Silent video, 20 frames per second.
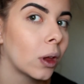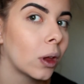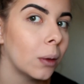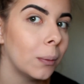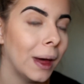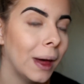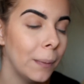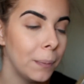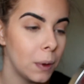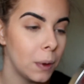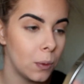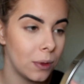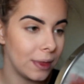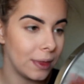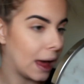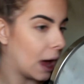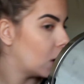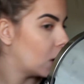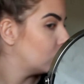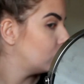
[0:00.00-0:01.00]
I'm happy with
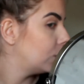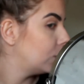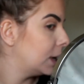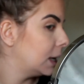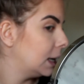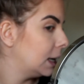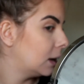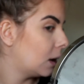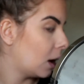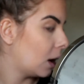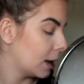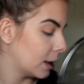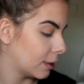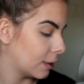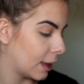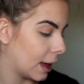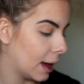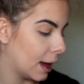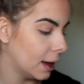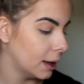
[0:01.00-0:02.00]
that. I really like
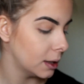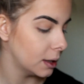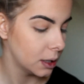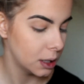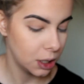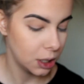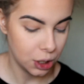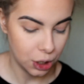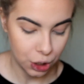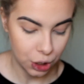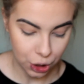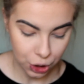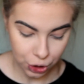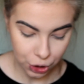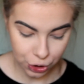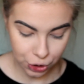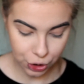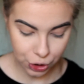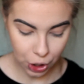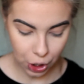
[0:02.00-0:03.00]
that.
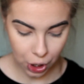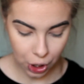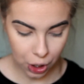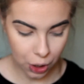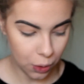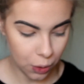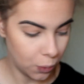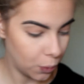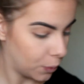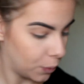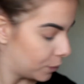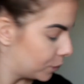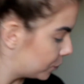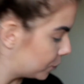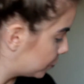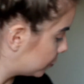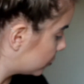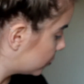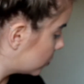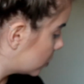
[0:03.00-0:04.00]
So,
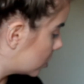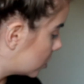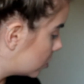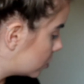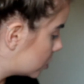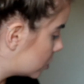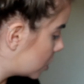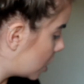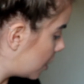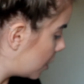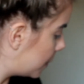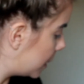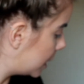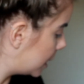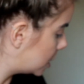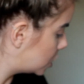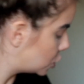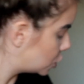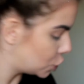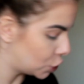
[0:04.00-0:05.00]

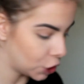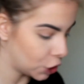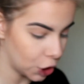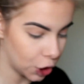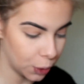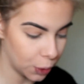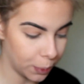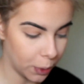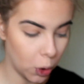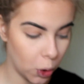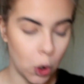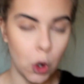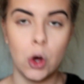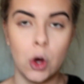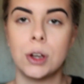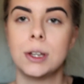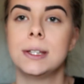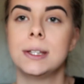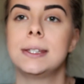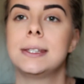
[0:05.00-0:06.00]
going to put
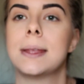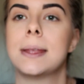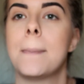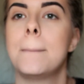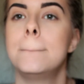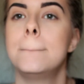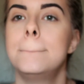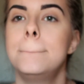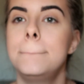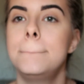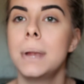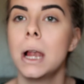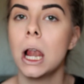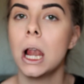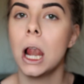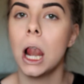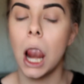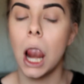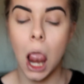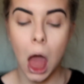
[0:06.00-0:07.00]
on some
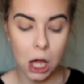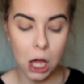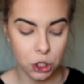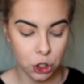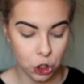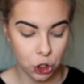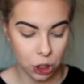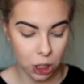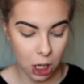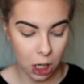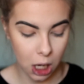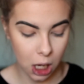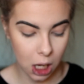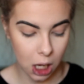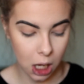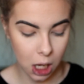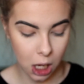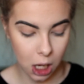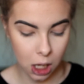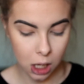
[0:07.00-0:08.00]

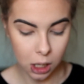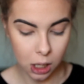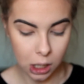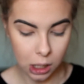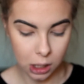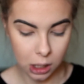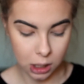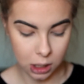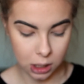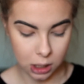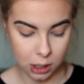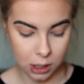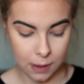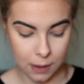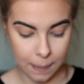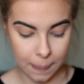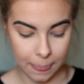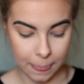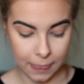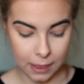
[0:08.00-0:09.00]
blusher.
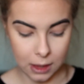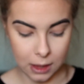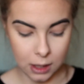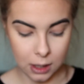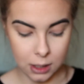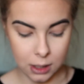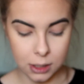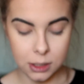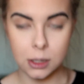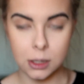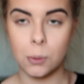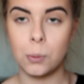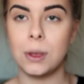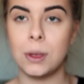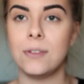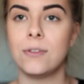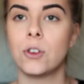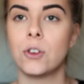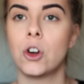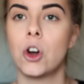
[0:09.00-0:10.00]
So
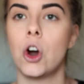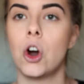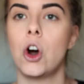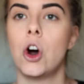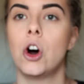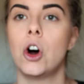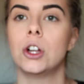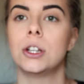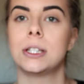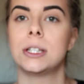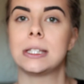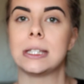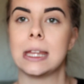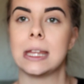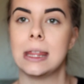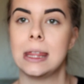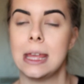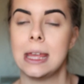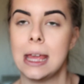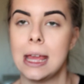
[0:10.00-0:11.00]
we've got
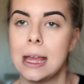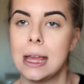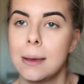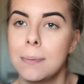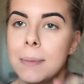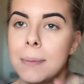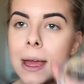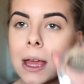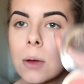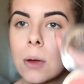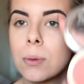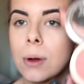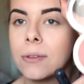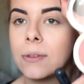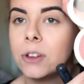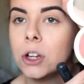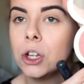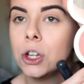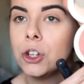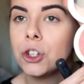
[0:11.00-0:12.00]
the Makeup
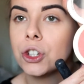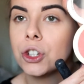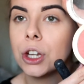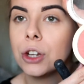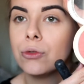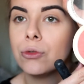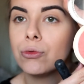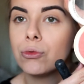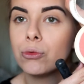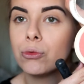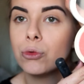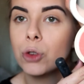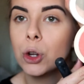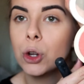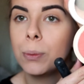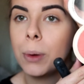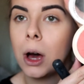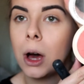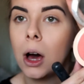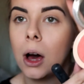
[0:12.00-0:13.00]
Revolution
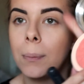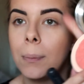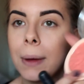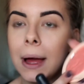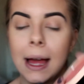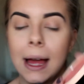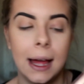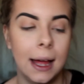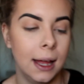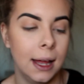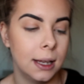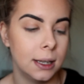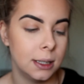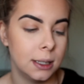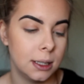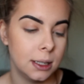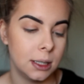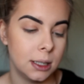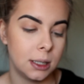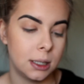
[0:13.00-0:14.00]
Rhubarb
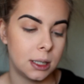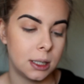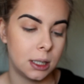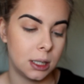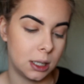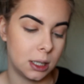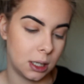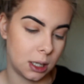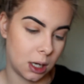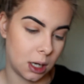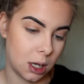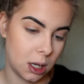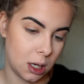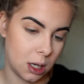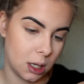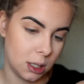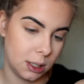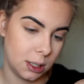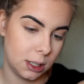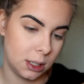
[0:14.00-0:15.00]
and
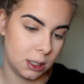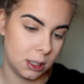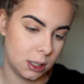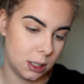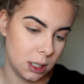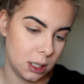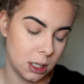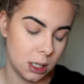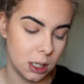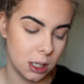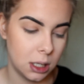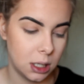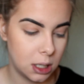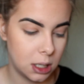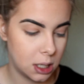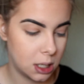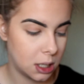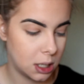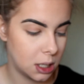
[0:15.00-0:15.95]
Custard.